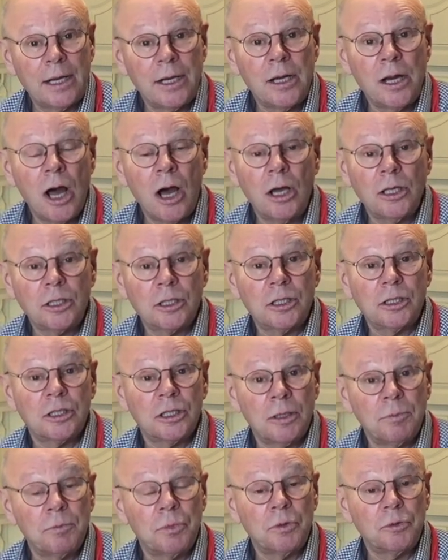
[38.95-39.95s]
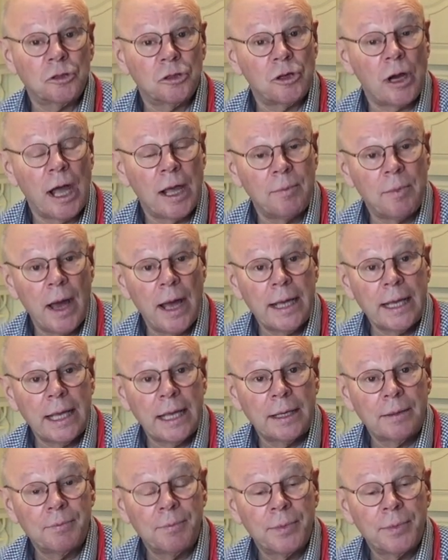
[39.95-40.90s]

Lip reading: a nice simple tray bake.